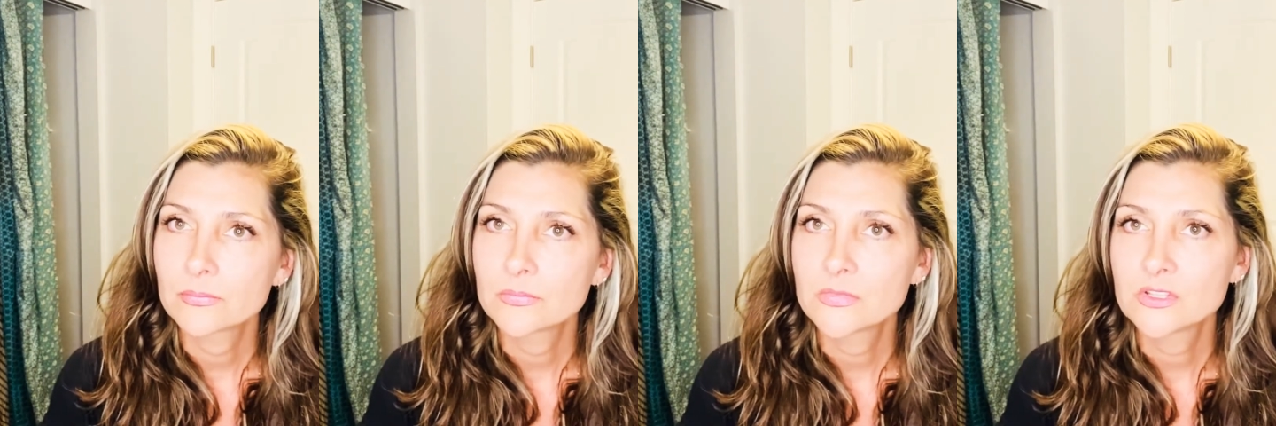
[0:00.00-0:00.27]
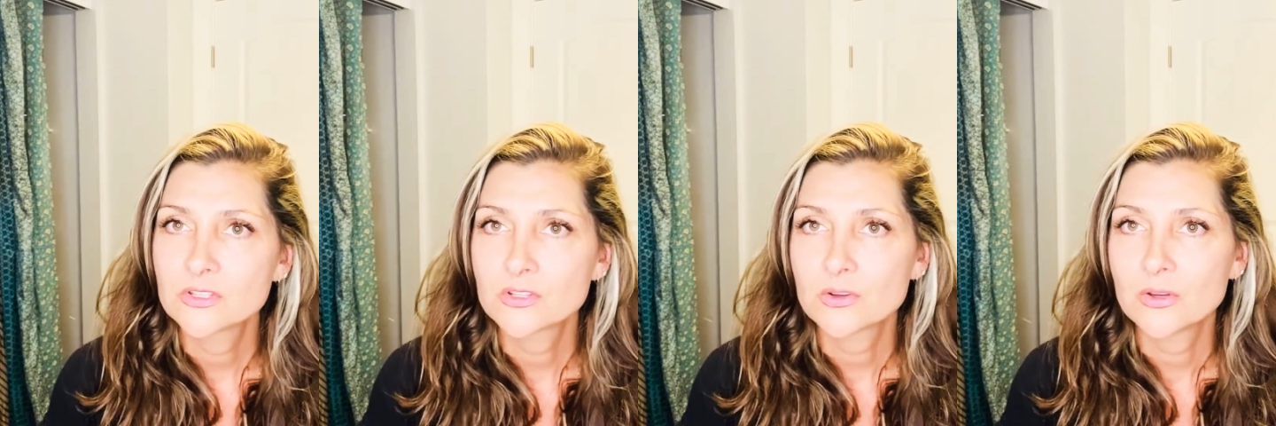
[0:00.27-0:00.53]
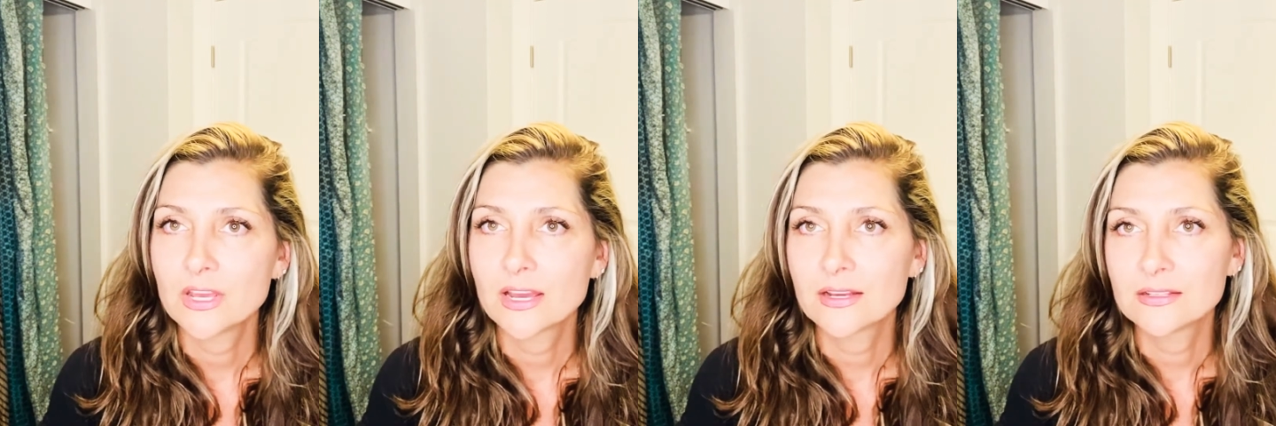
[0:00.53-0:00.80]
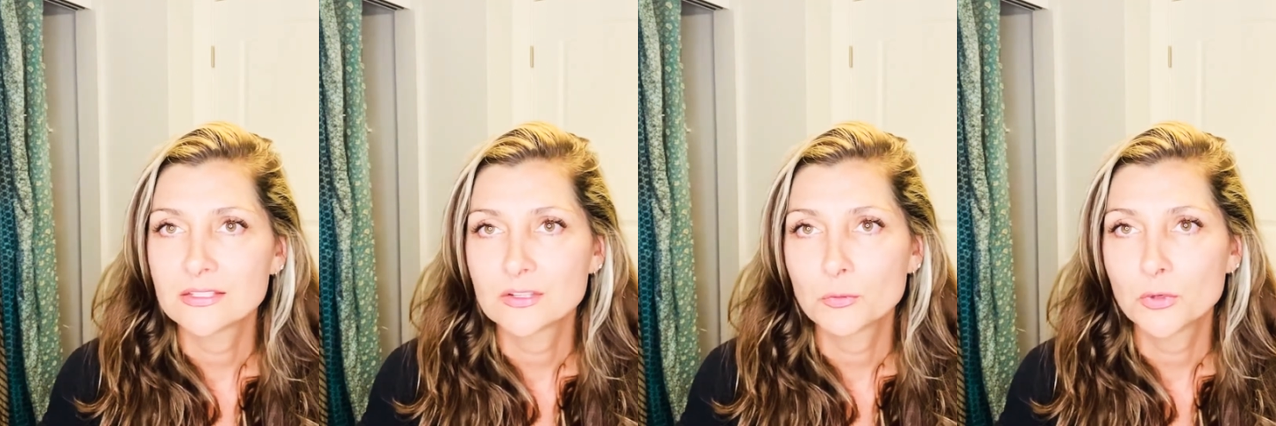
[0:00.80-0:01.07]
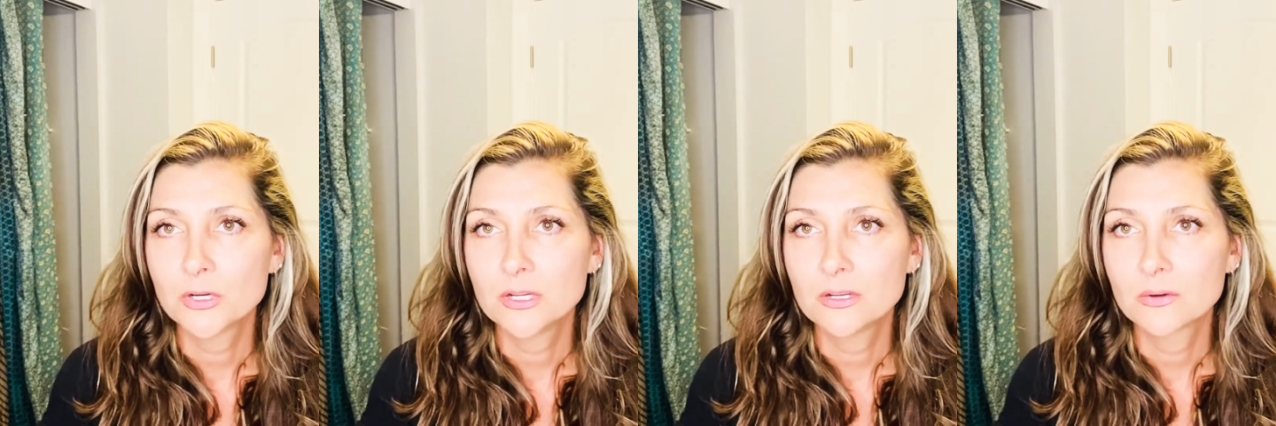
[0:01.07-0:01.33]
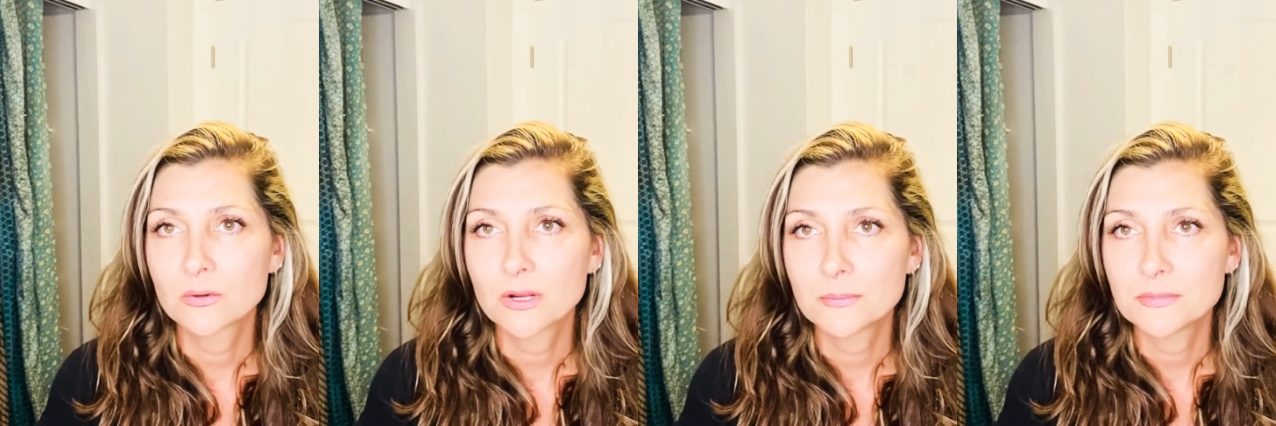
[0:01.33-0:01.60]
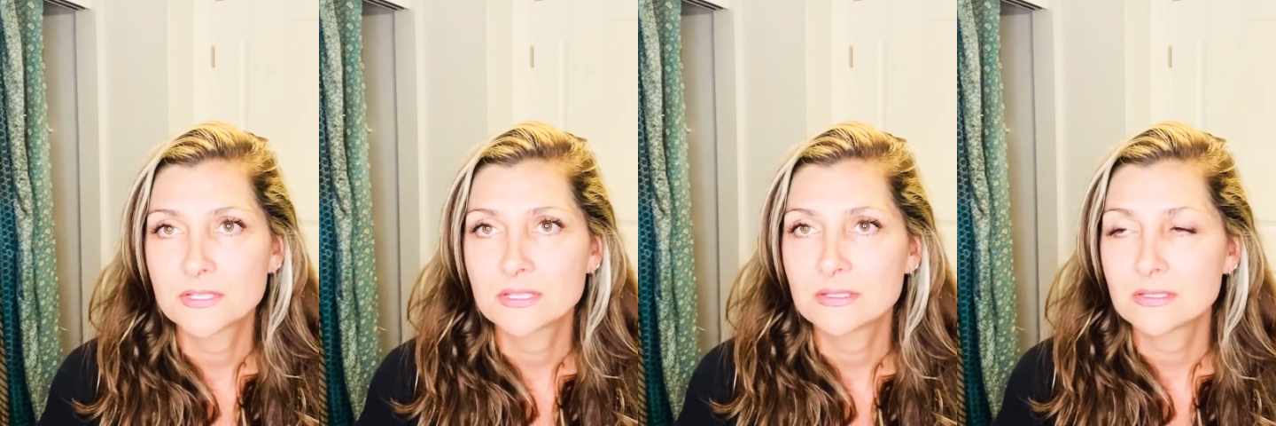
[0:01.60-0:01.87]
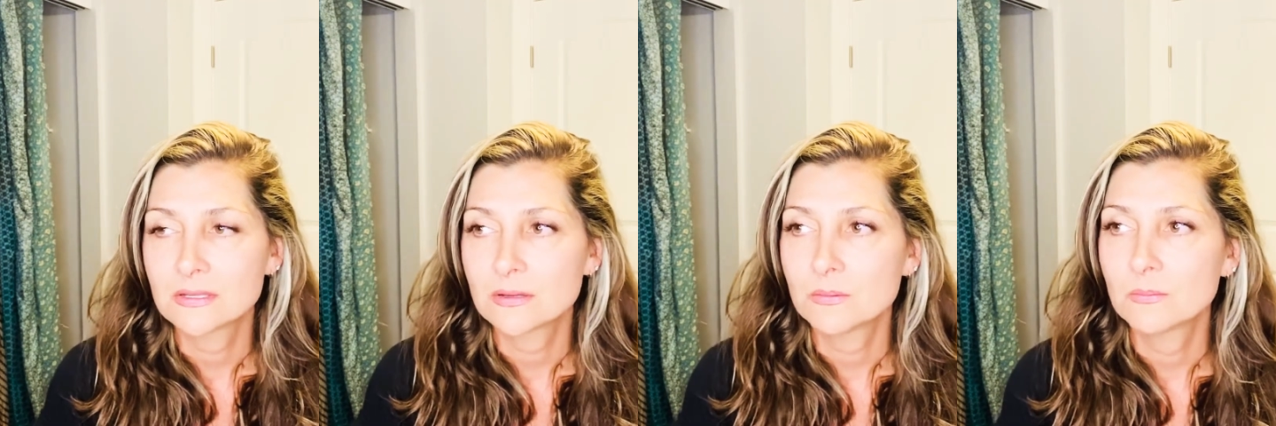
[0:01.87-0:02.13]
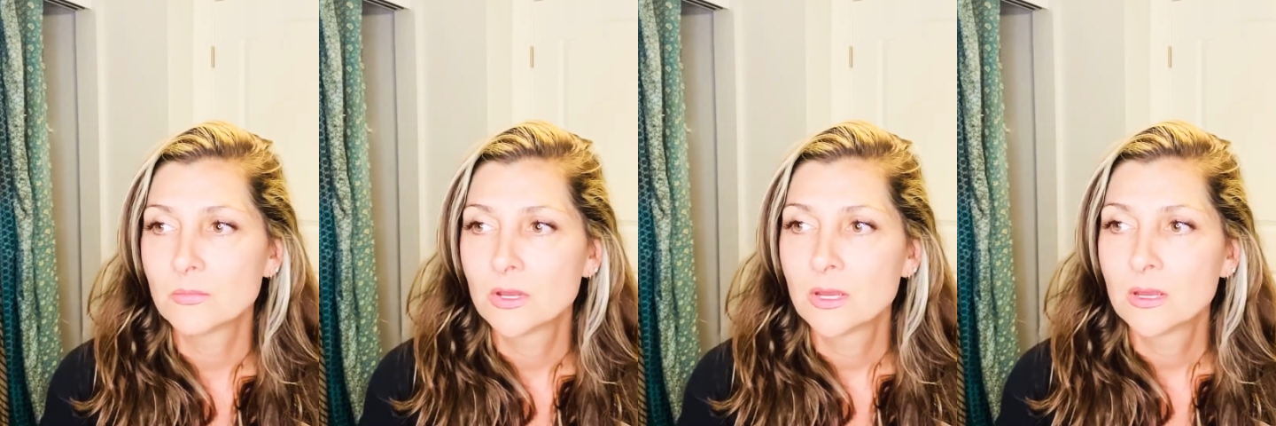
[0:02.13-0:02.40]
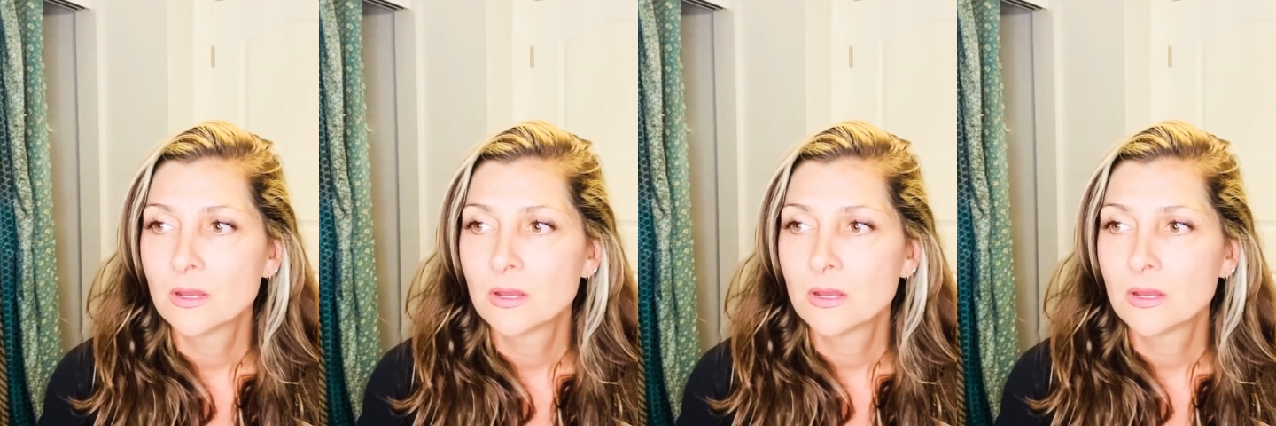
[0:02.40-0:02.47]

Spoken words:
So yeah, it's a pretty corrupt system.